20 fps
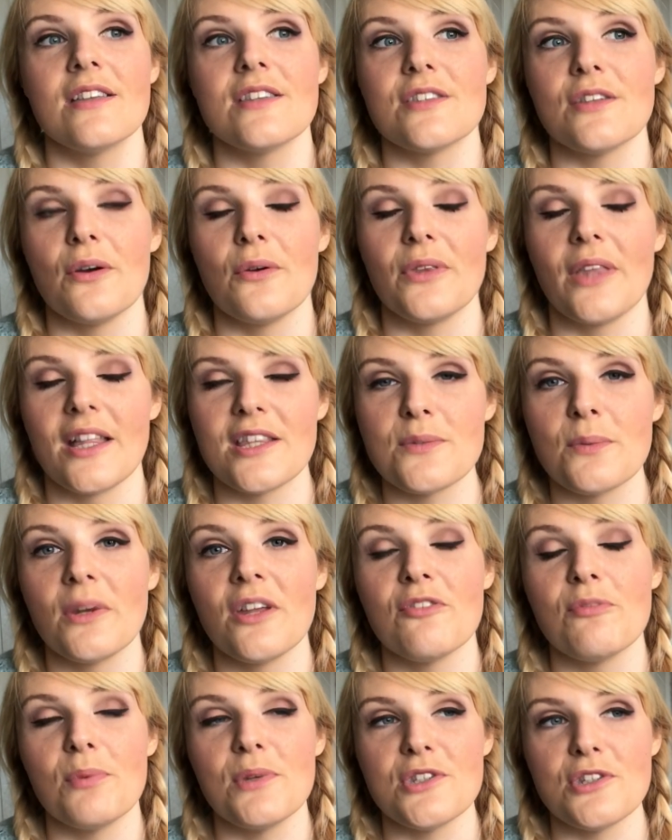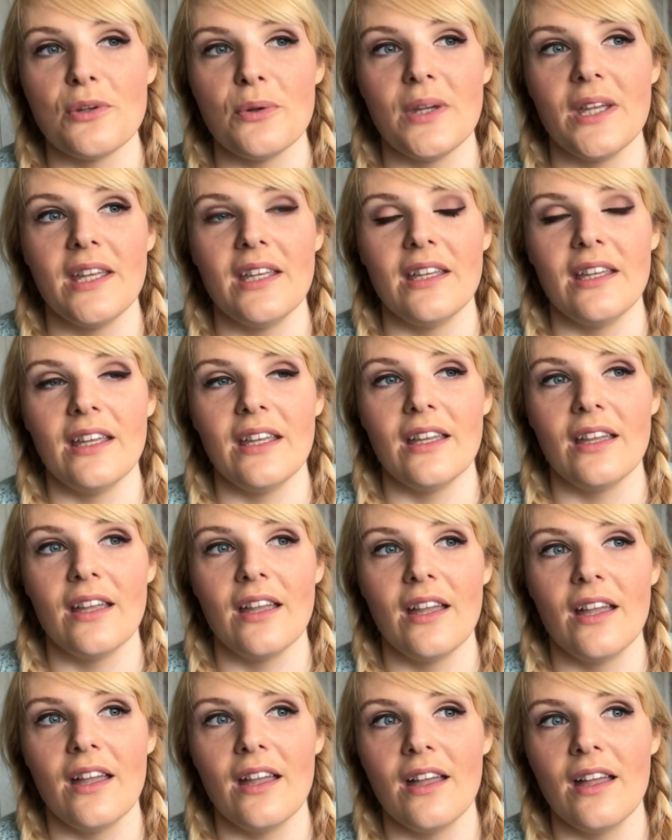So that's what I've been doing
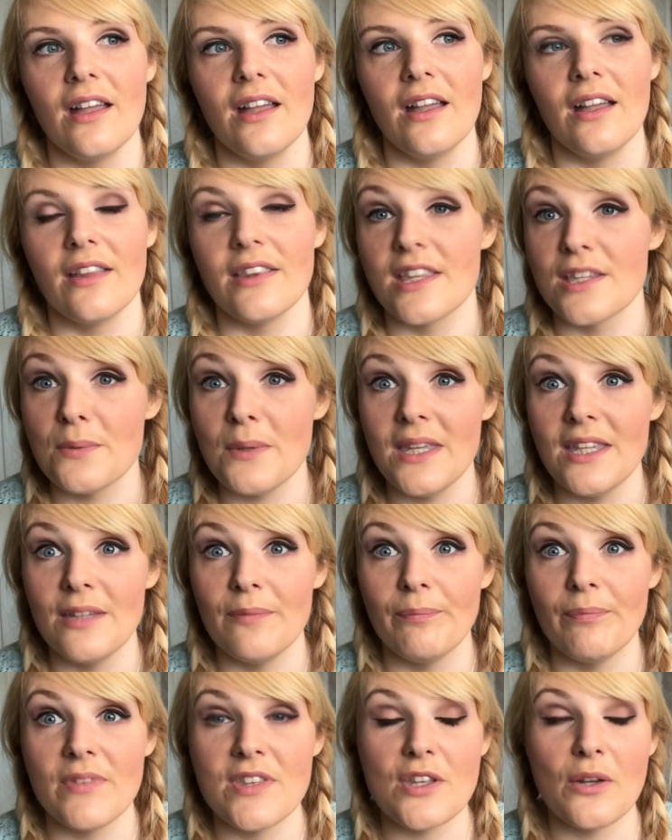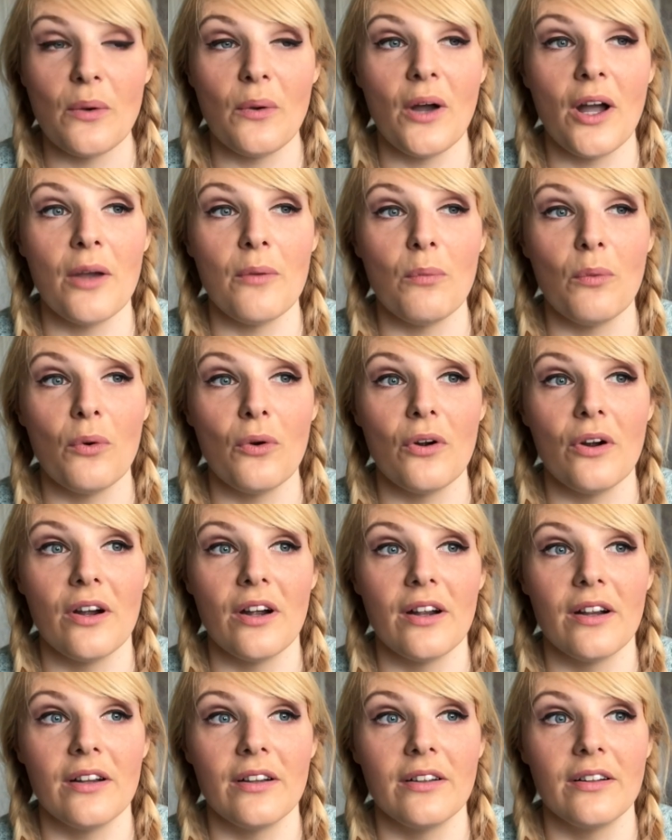this week. So I
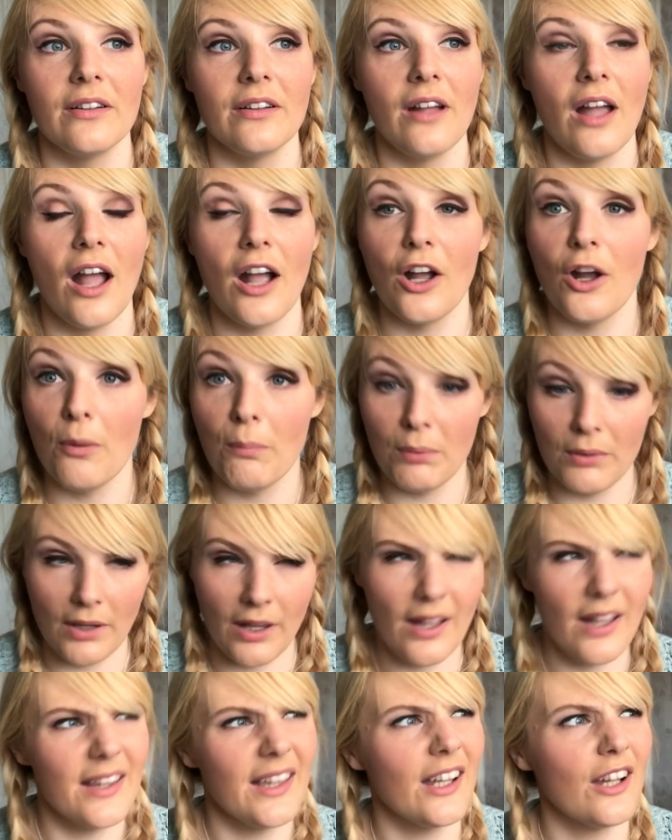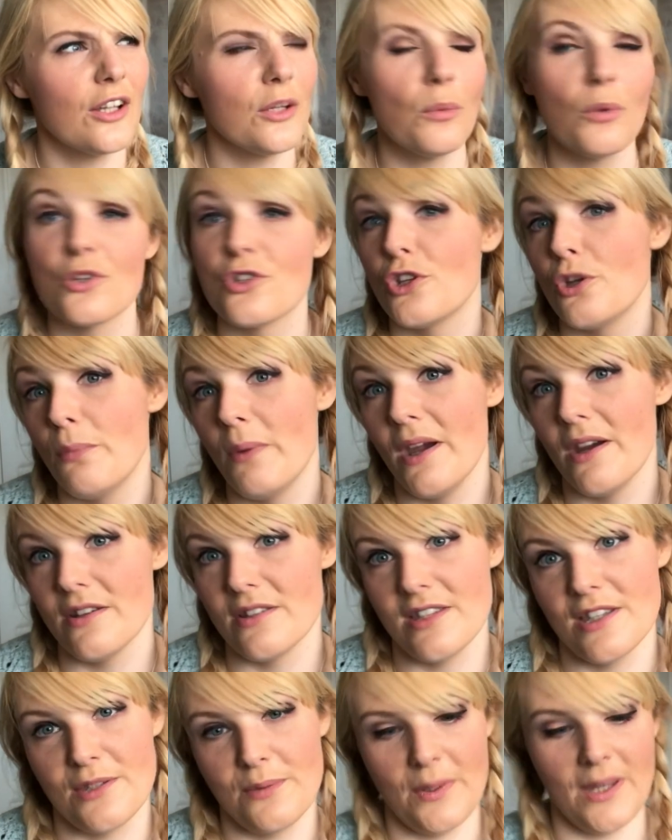wore a couple, I think I only wore 2 pairs
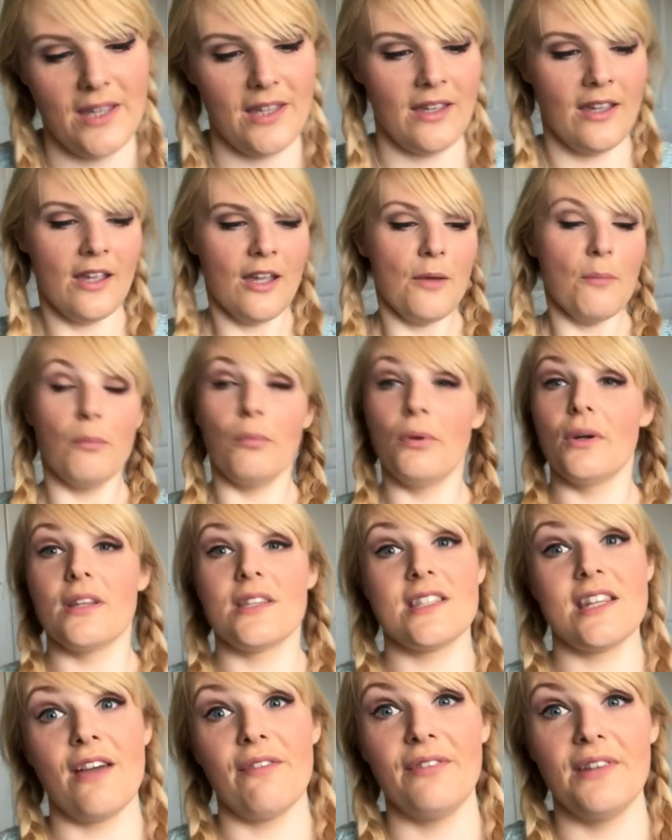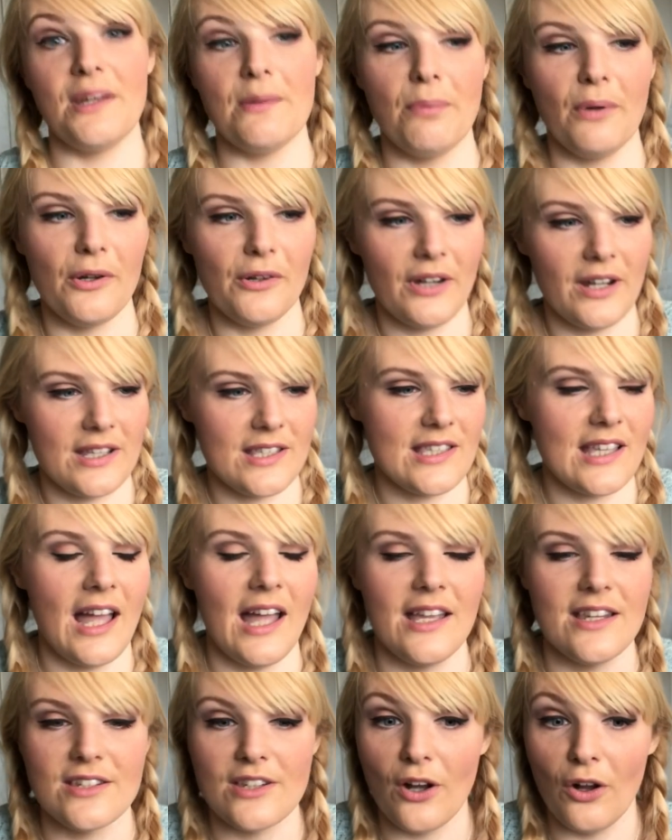this week, but it's definitely progress,
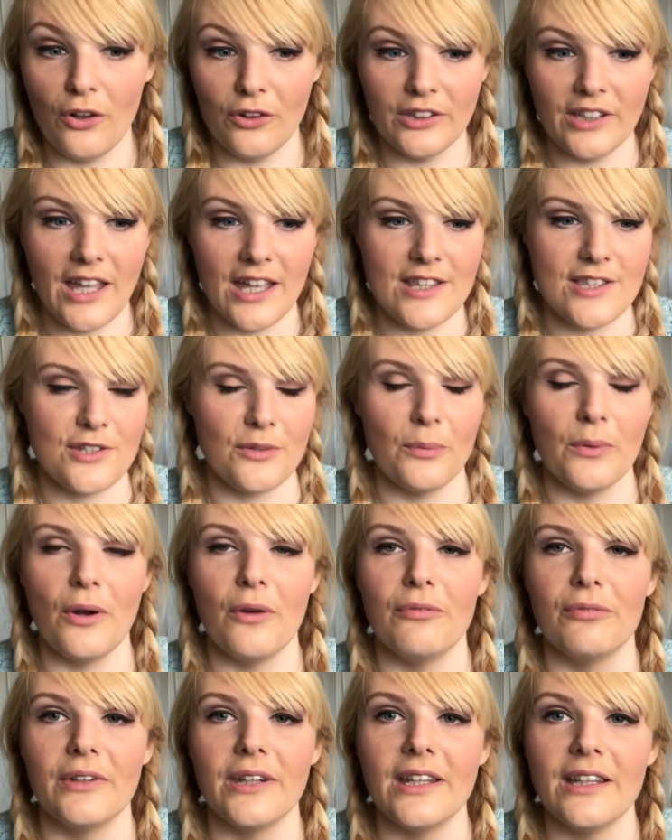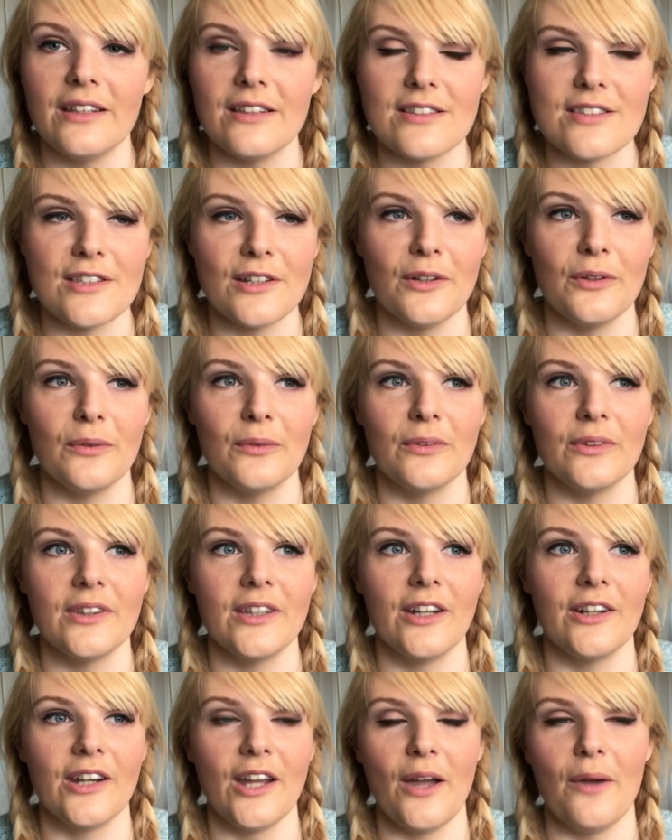and all the ends are woven in, so
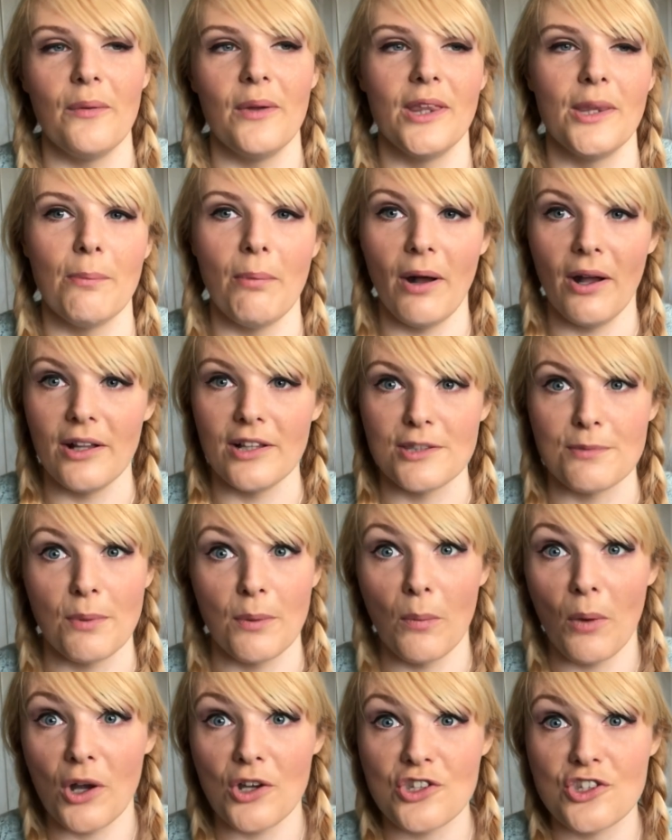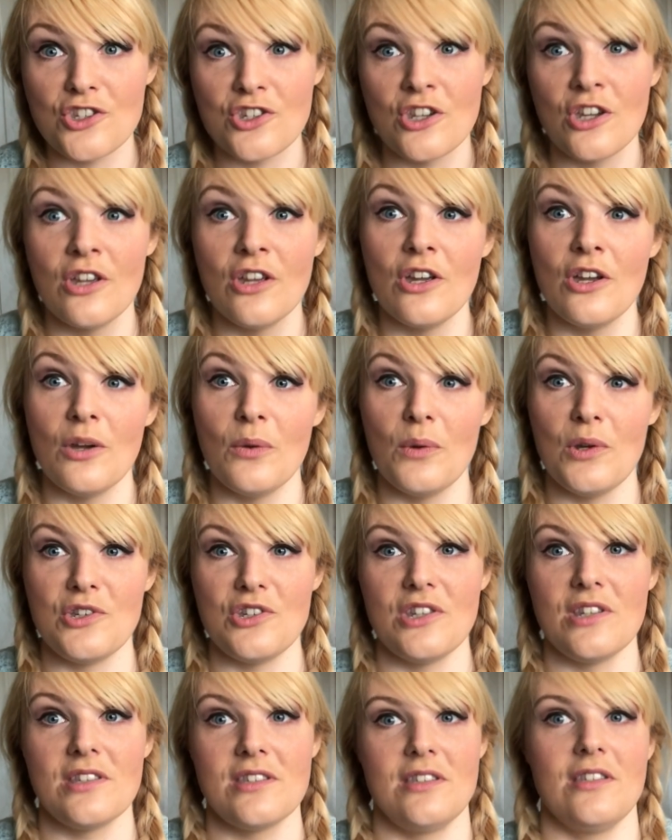they're now in the pile to be washed, which
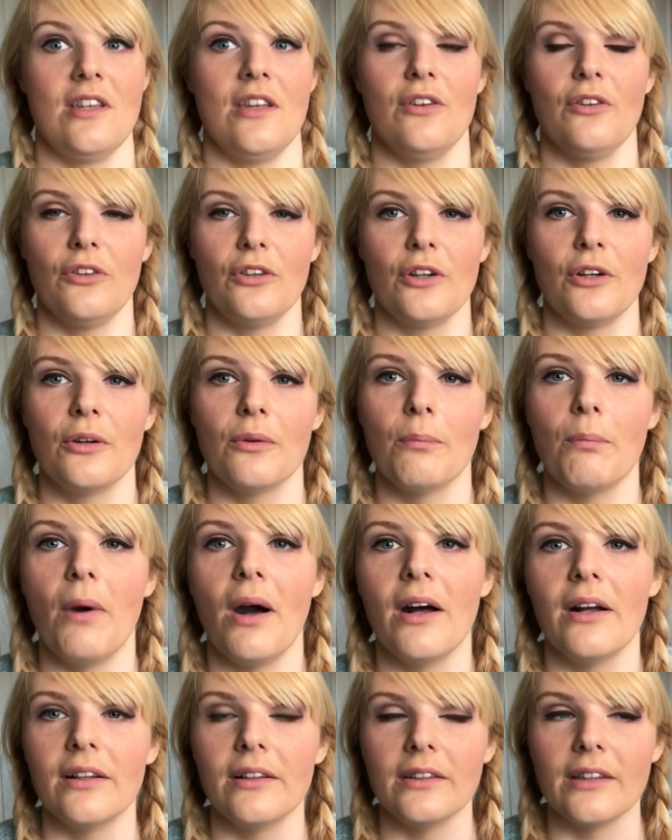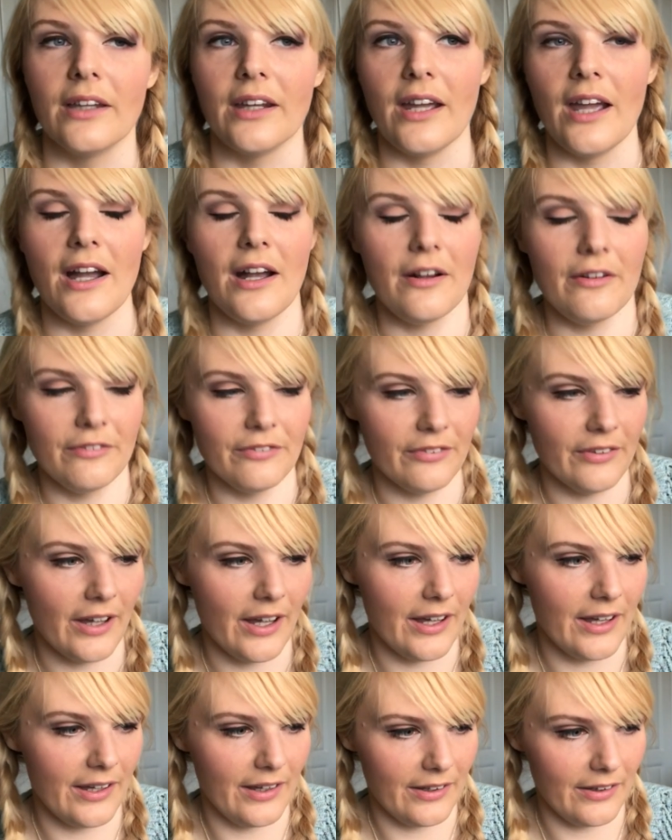is another pile that I have
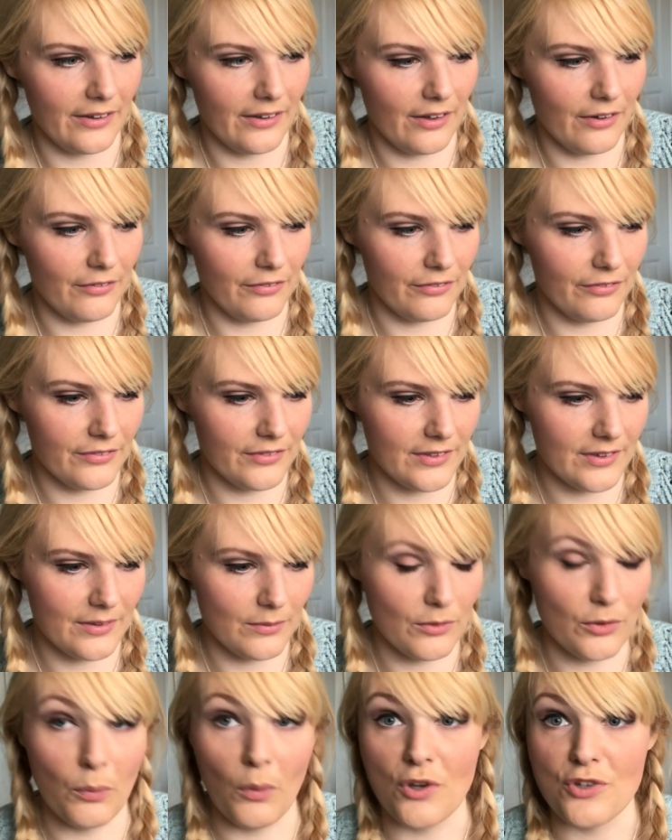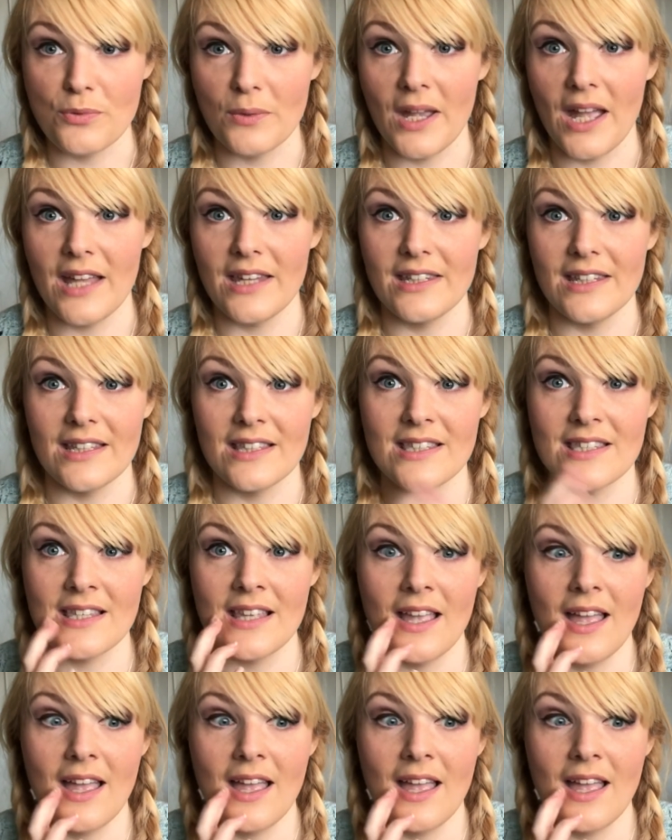to wash my hand knits.